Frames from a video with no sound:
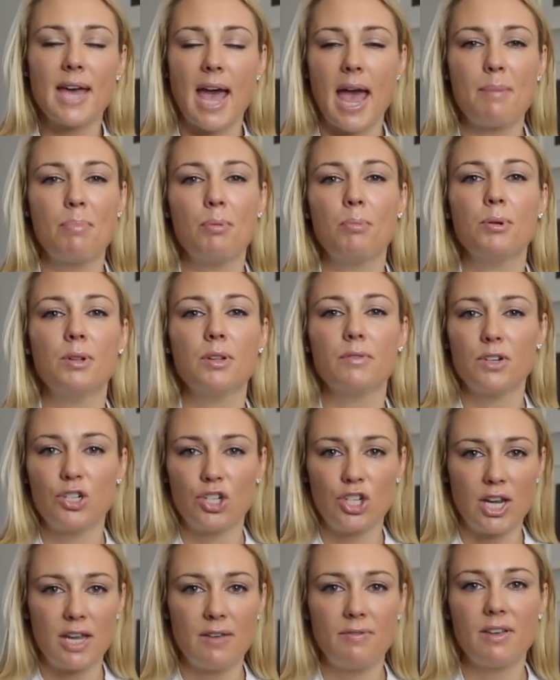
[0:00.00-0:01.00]
are capable of
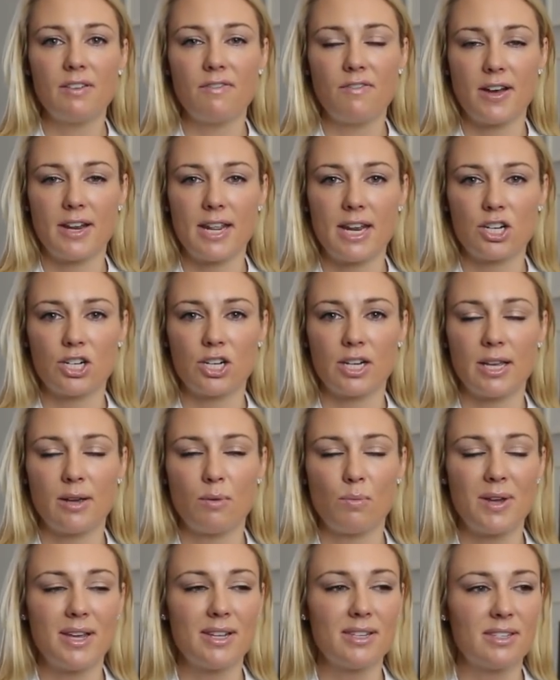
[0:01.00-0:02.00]
achieving
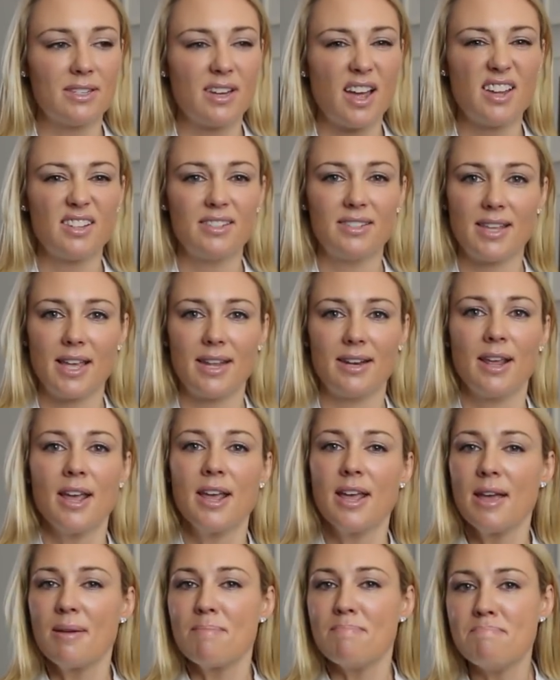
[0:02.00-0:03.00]
financially. We can start set
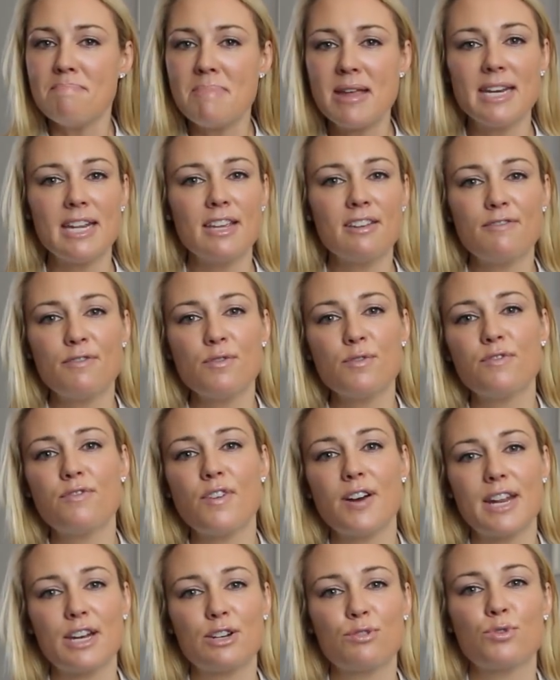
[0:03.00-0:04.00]
meaningful
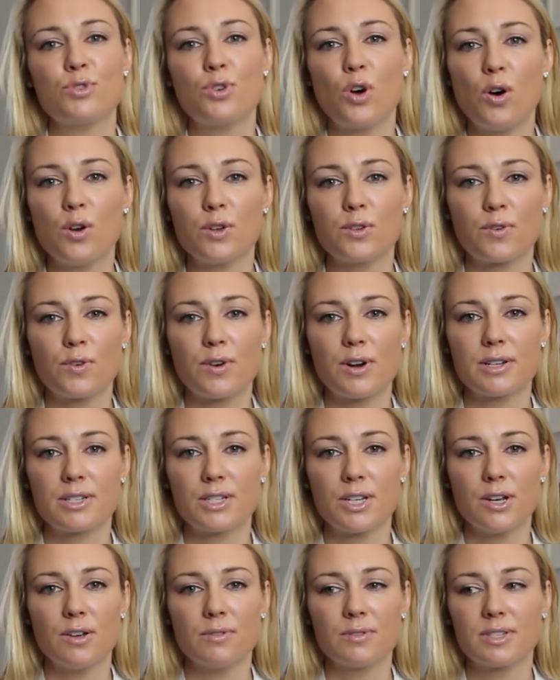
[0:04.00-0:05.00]
financial goals for
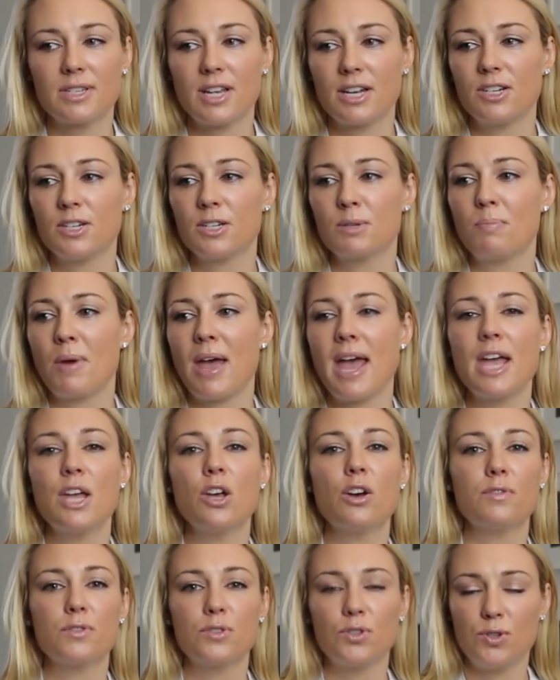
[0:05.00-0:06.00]
ourselves, such as
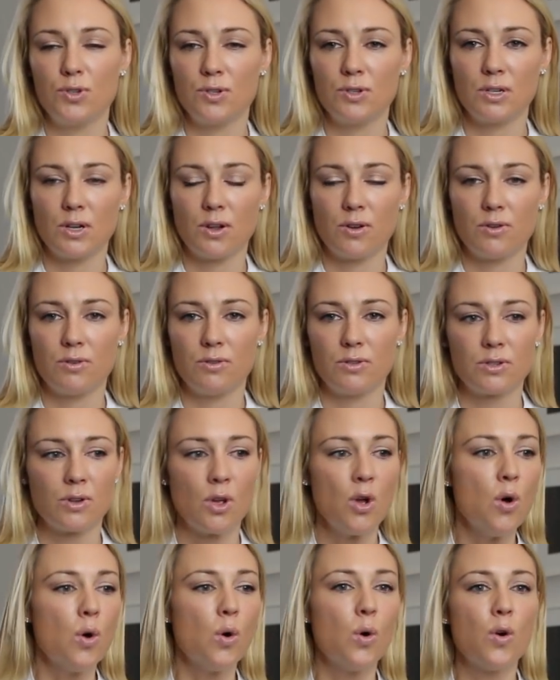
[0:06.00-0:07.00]
paying off student loans
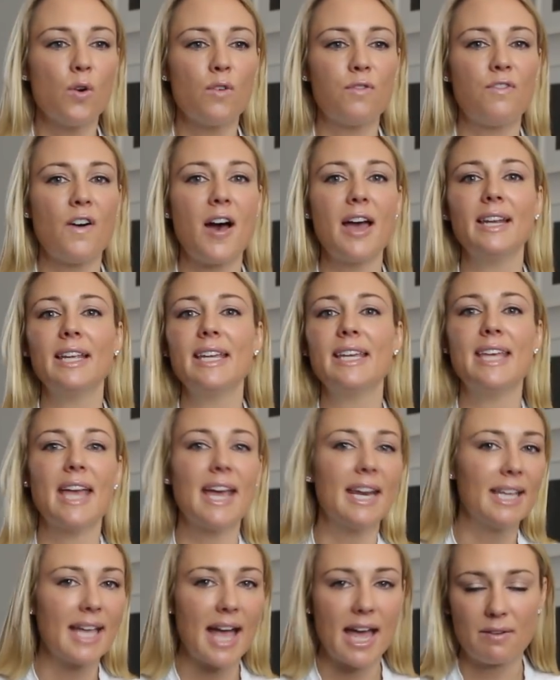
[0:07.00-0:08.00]
or finally
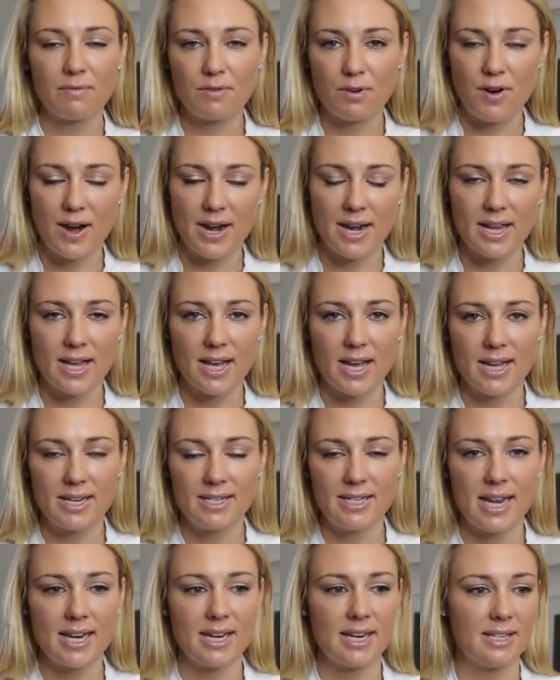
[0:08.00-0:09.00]
getting out of credit
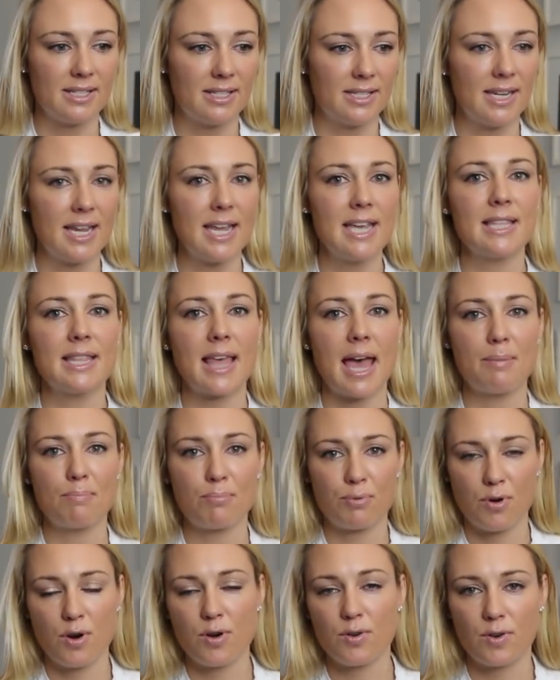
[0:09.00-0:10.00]
card debt and seeing
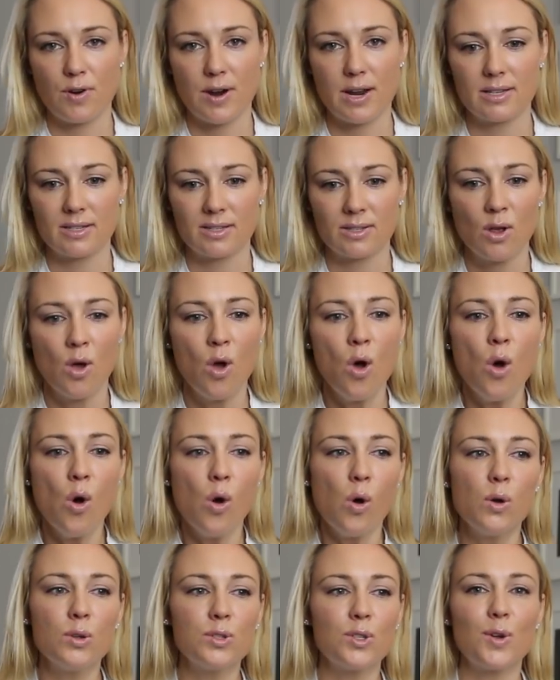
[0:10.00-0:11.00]
that progress
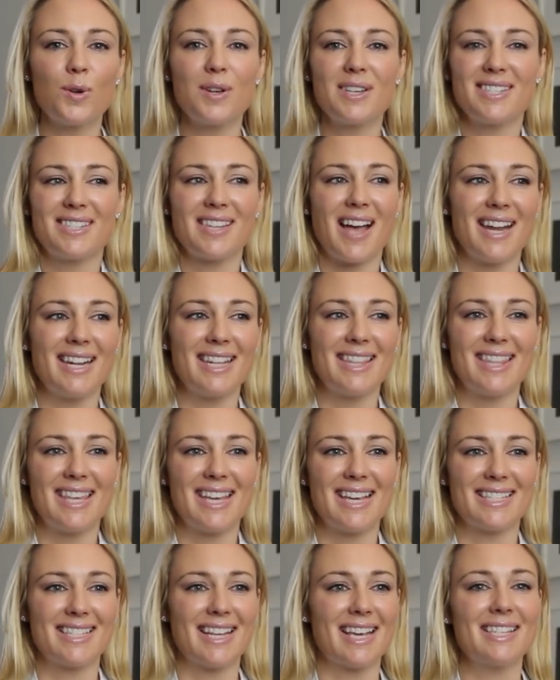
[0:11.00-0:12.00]
also exciting
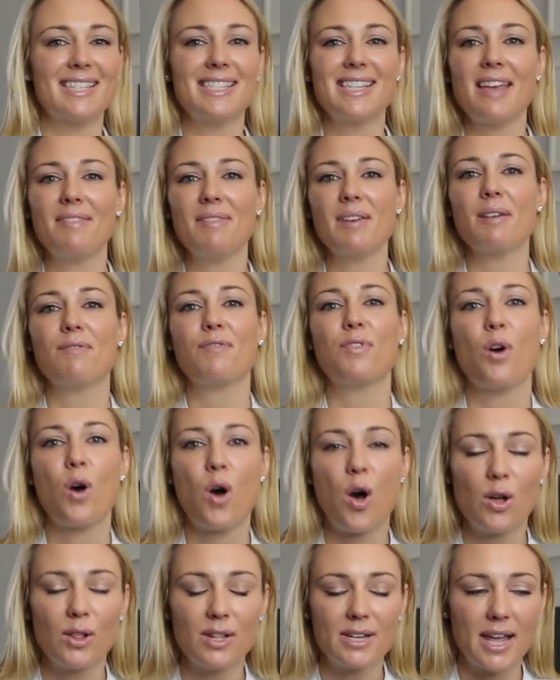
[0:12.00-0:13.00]
things like saving up for
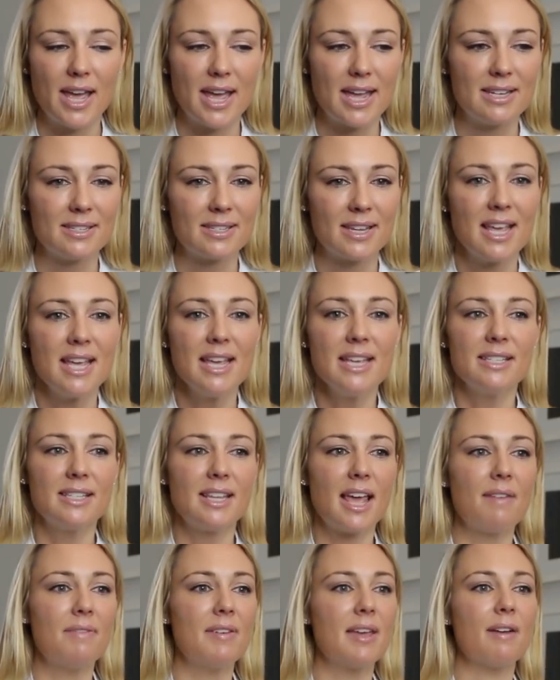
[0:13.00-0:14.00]
holidays,
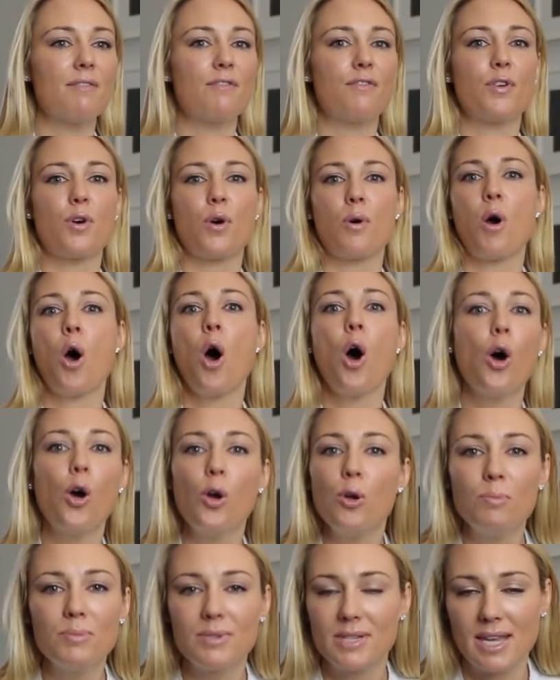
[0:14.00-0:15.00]
saving up for
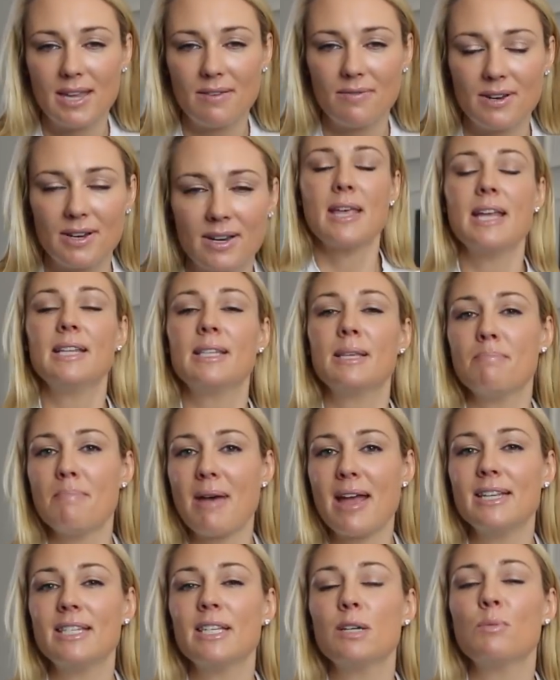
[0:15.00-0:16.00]
homes even. It's
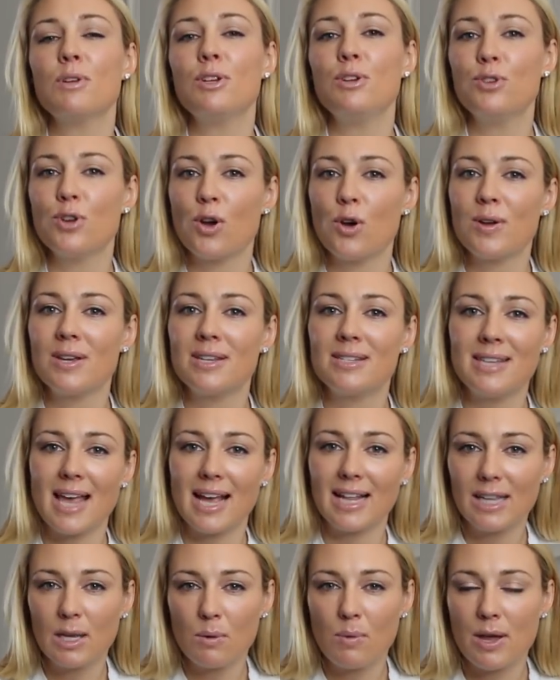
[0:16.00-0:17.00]
amazing when you know
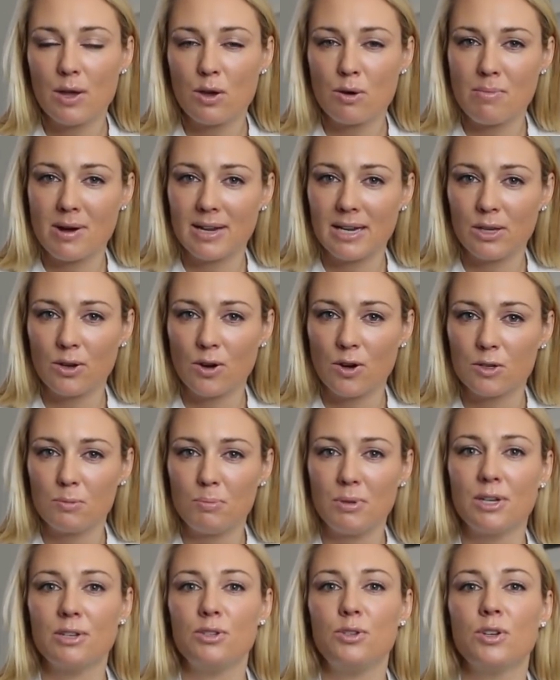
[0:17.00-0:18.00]
exactly where your money goes
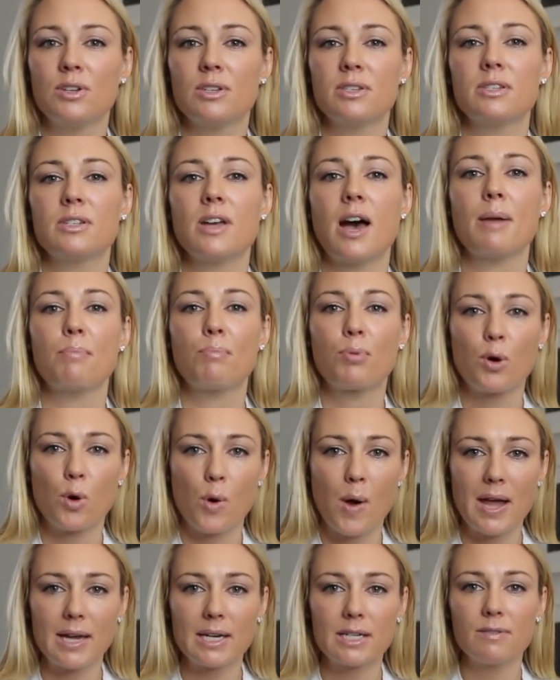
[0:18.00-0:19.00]
because you can start
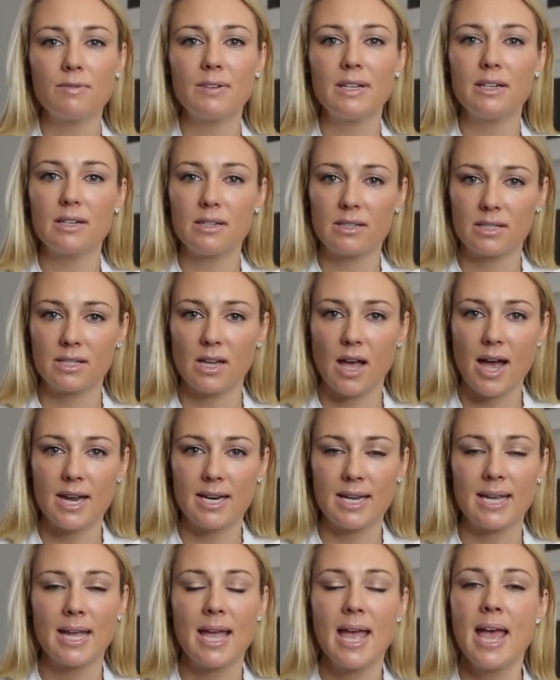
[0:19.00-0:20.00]
proactively
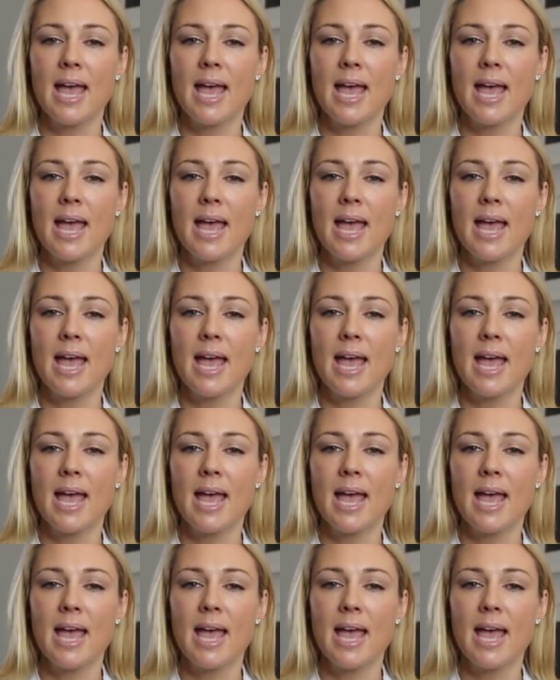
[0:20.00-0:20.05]
deciding